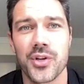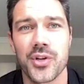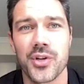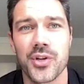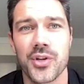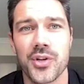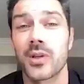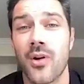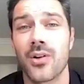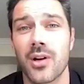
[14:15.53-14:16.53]
We work really
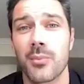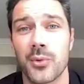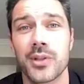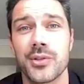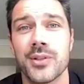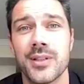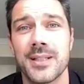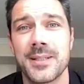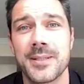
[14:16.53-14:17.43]
hard on them. We really do. Yeah.